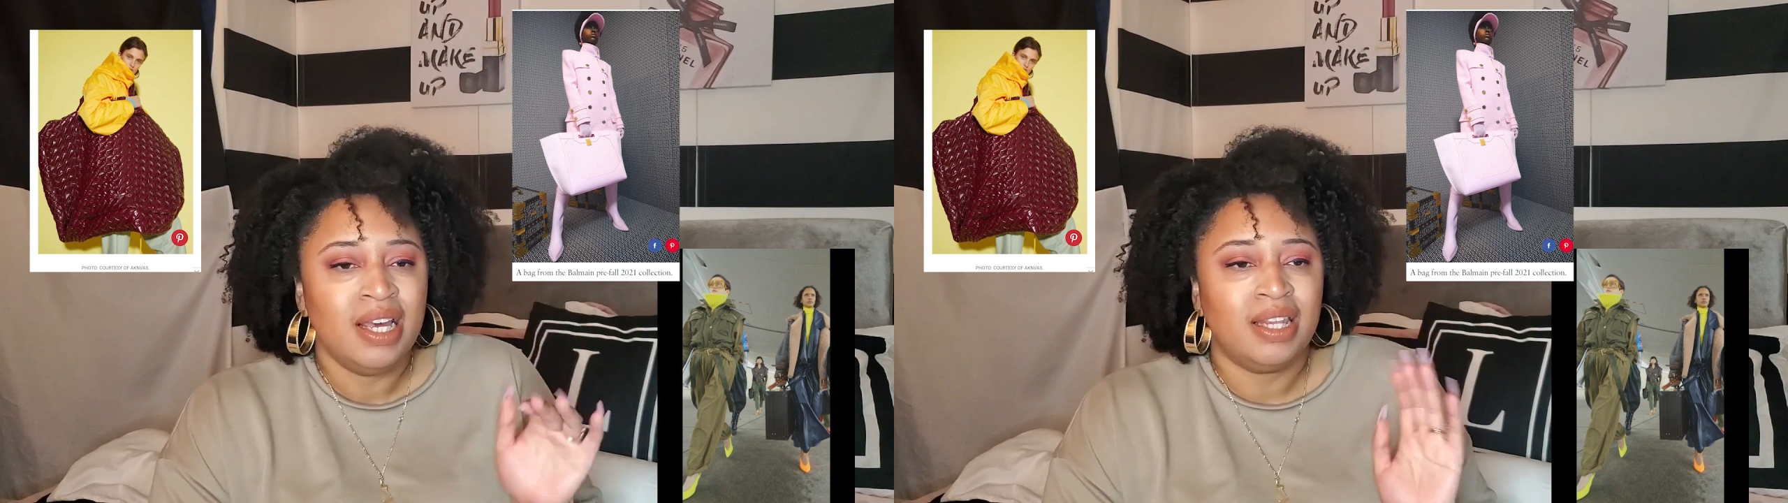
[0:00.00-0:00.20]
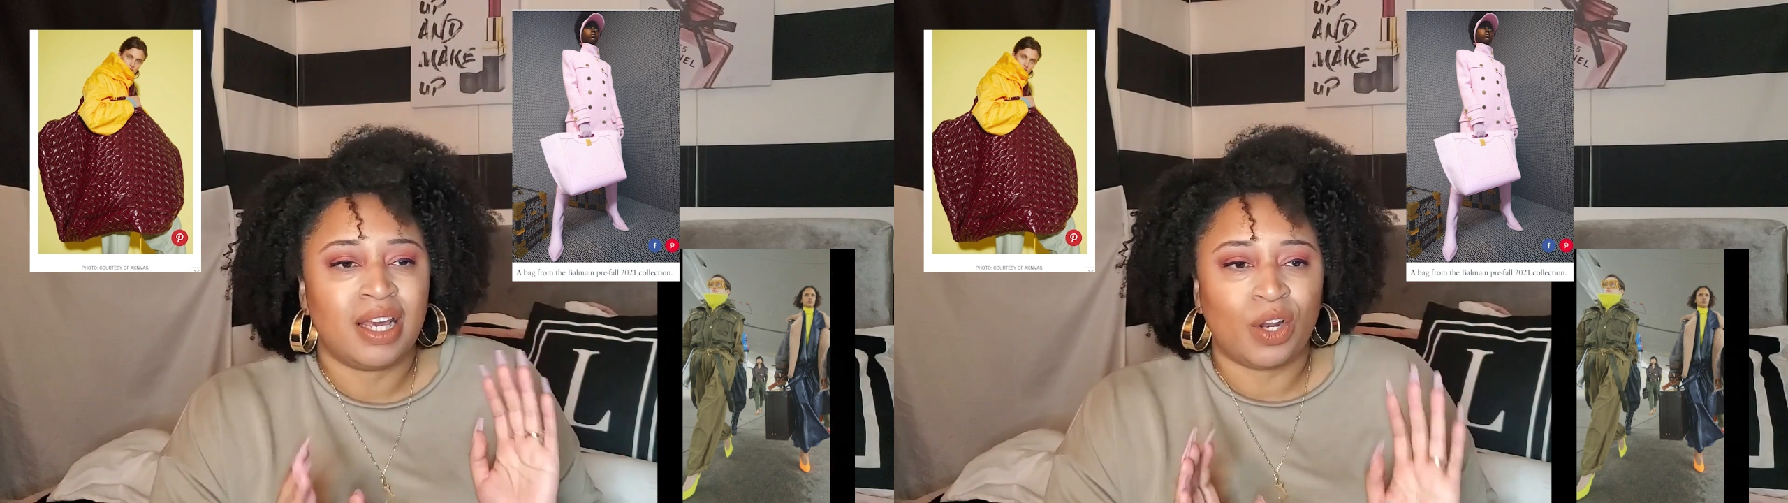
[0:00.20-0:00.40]

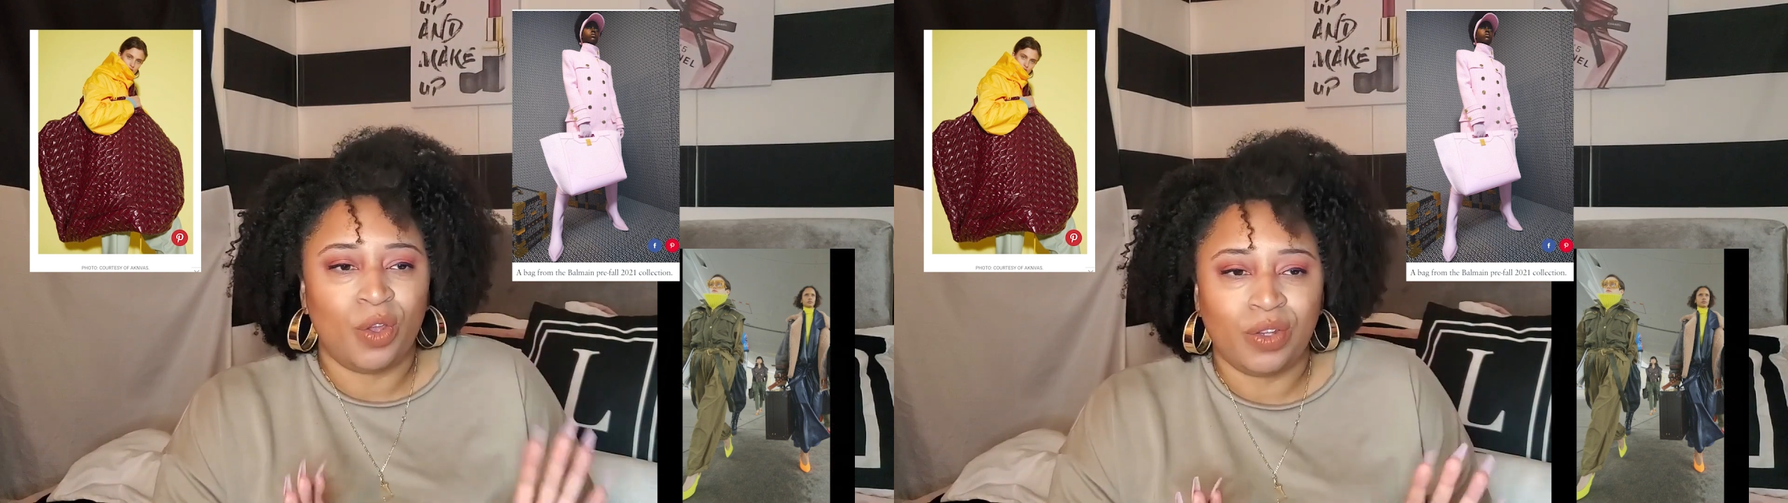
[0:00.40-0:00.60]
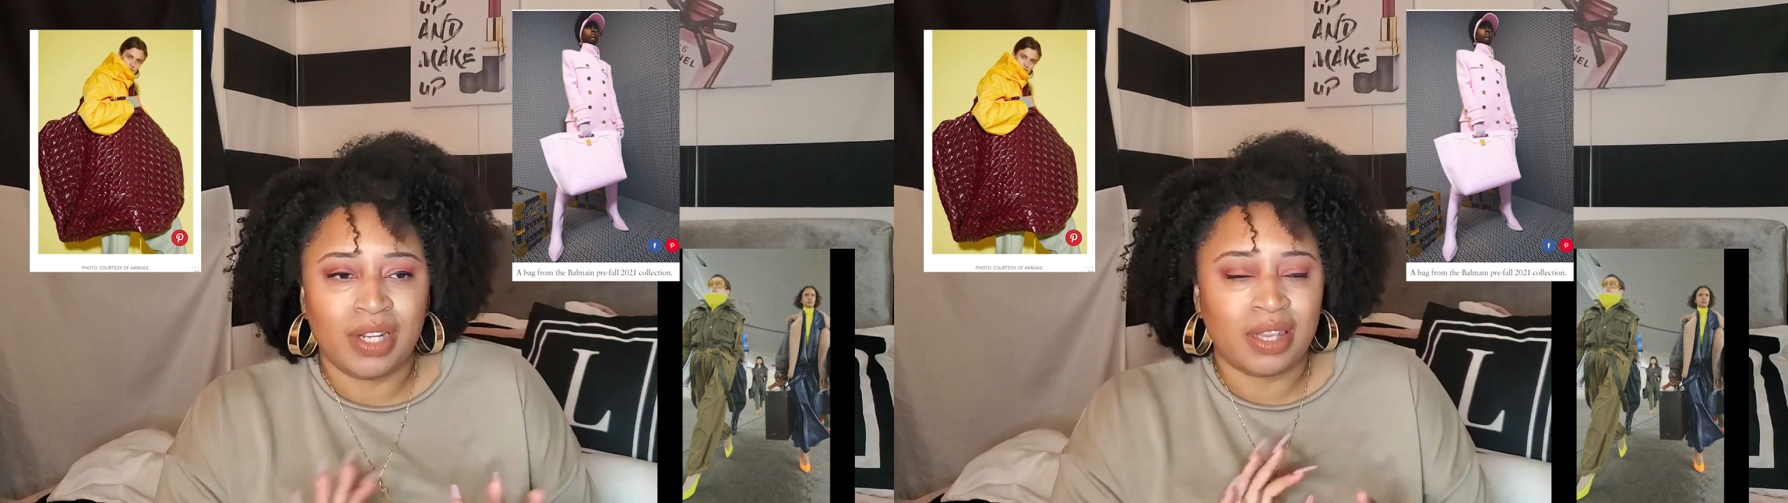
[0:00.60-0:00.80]
that
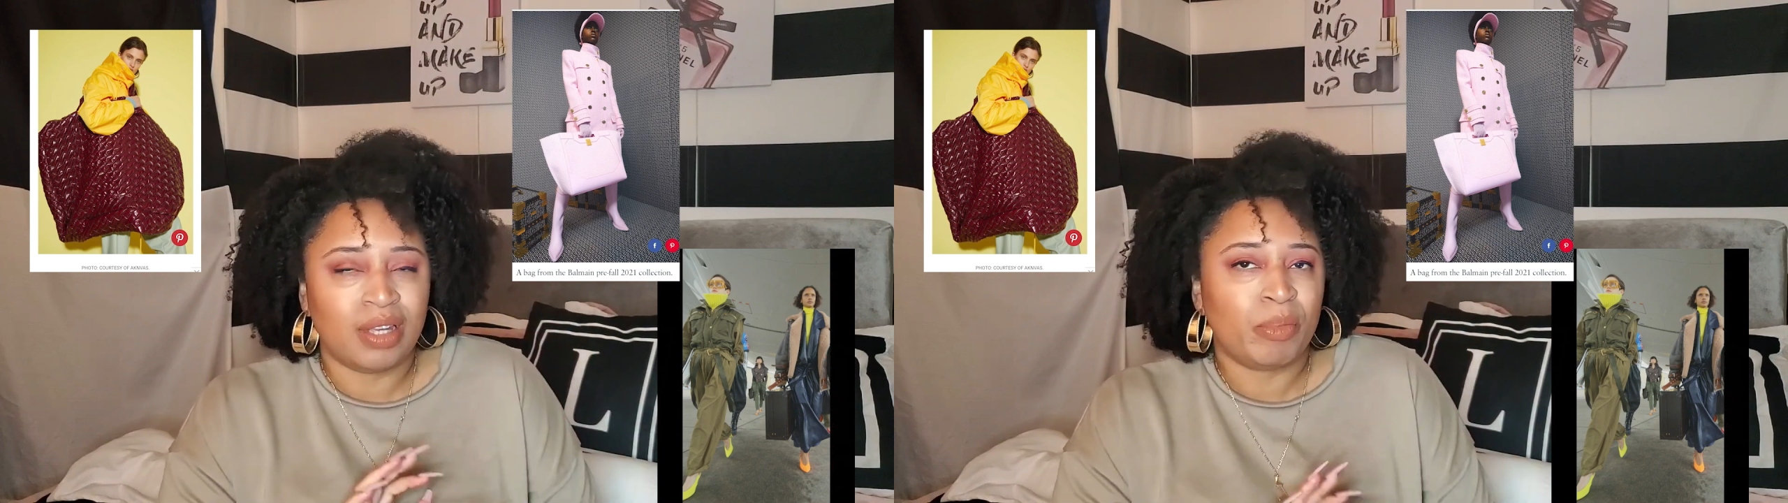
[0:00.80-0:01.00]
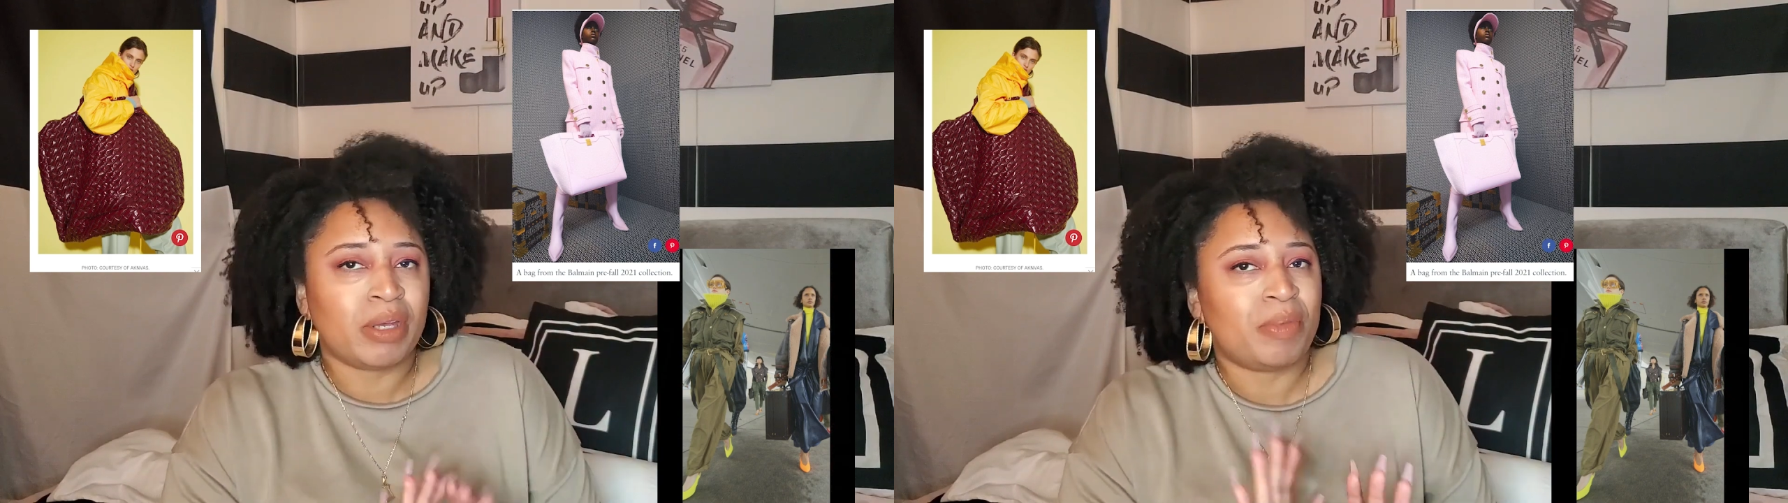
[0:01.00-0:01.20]
hold nothing
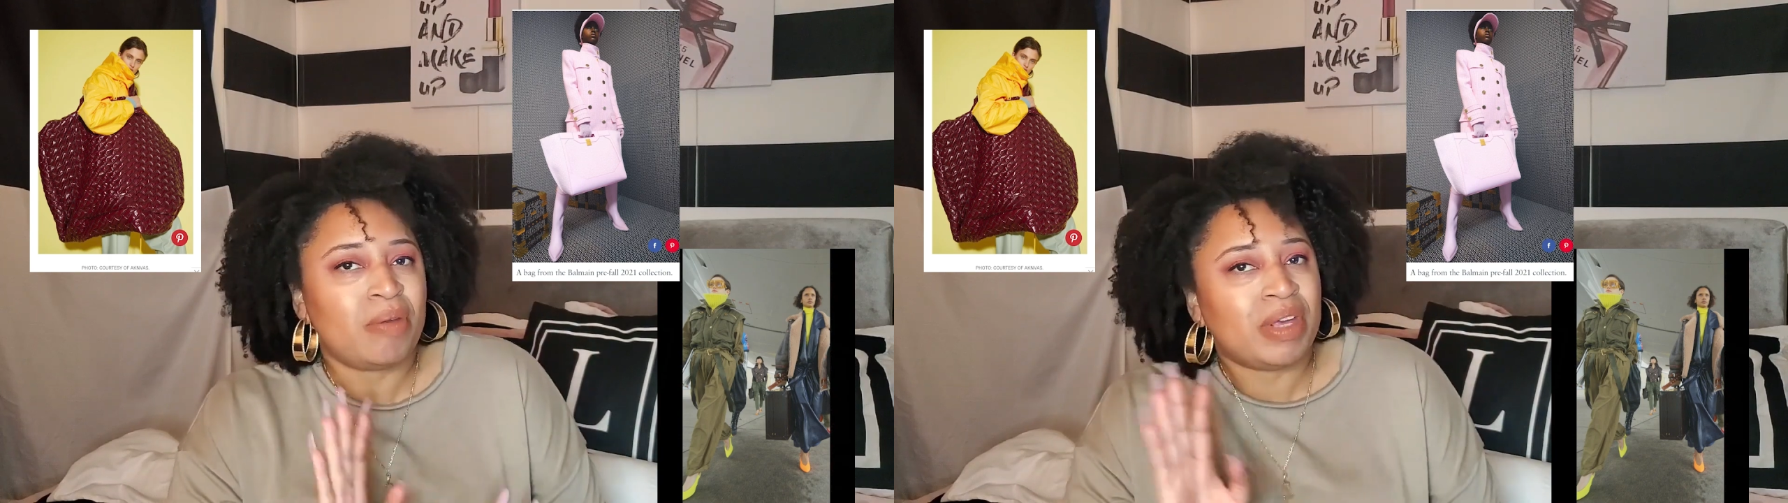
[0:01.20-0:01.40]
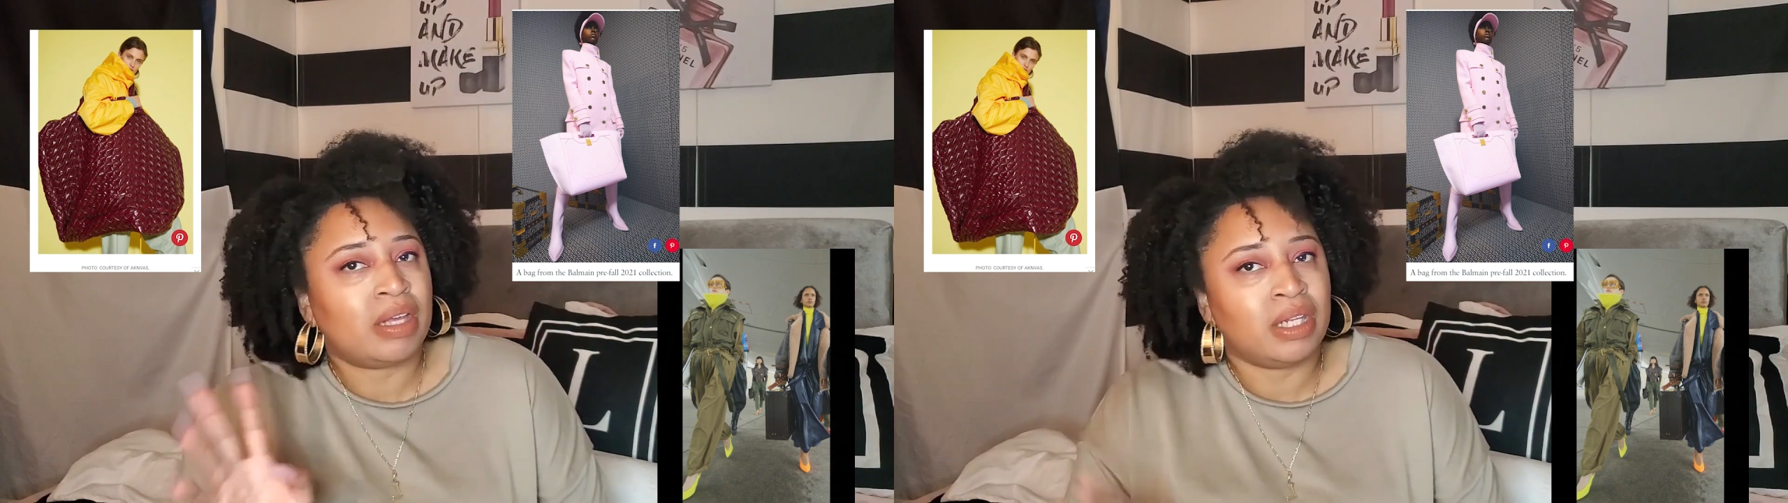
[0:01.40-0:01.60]
but
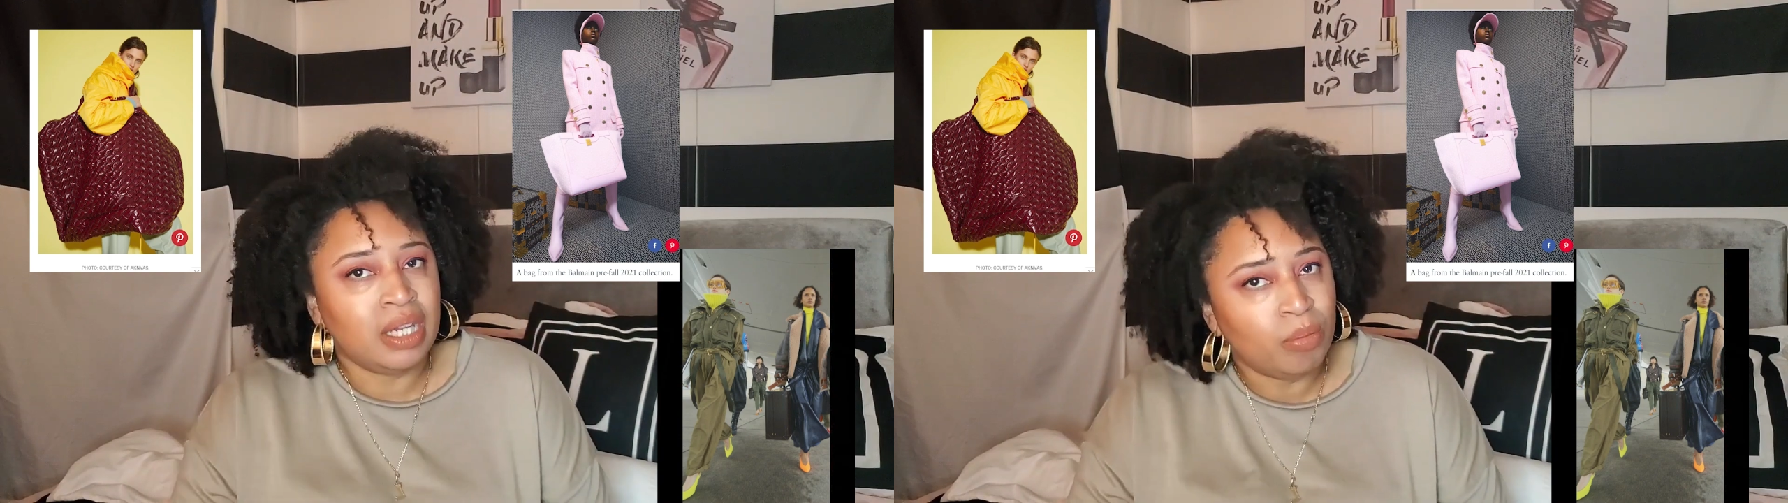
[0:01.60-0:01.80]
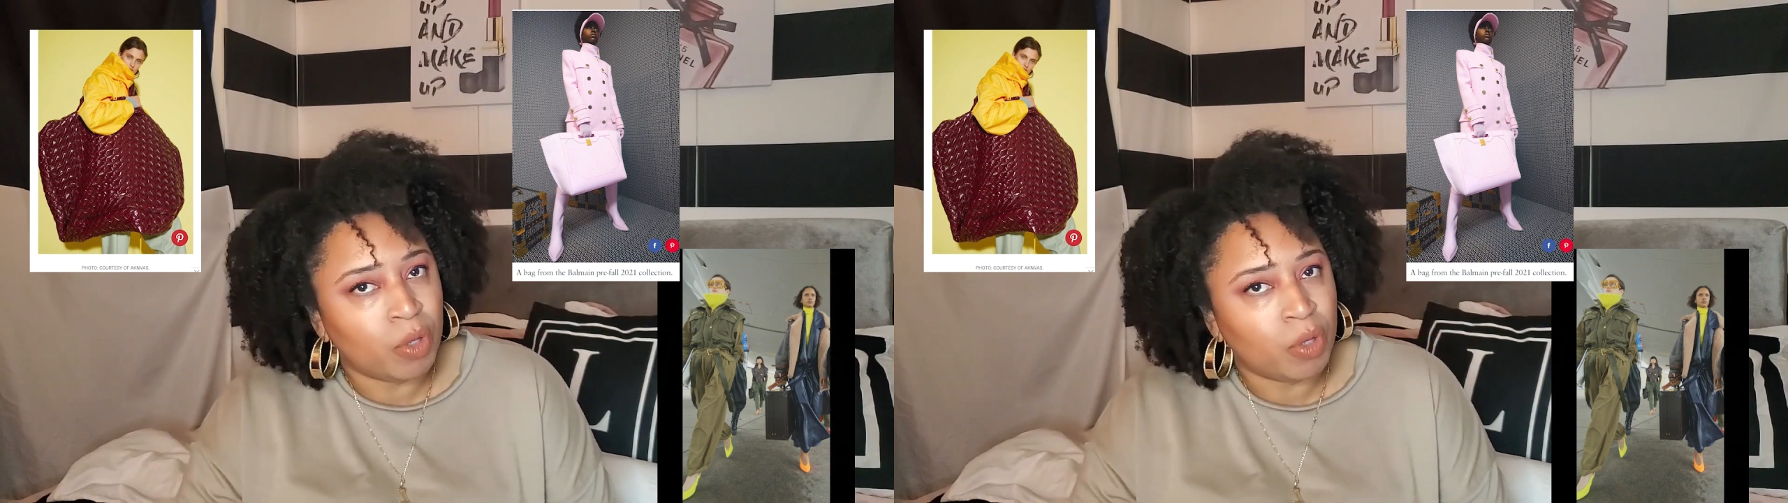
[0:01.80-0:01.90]
maybe a lip